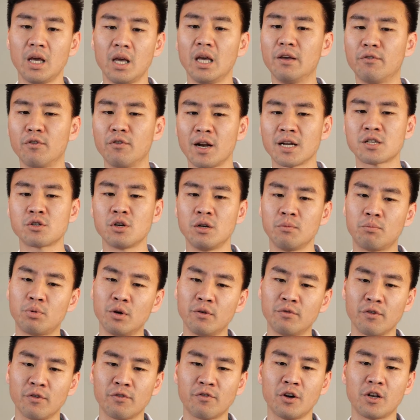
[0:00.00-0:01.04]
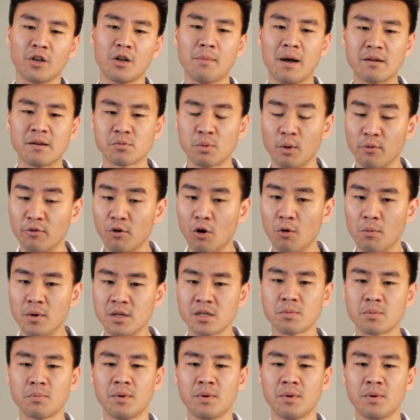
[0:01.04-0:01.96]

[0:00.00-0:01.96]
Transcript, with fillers: If you'd like to improve your further maths performance,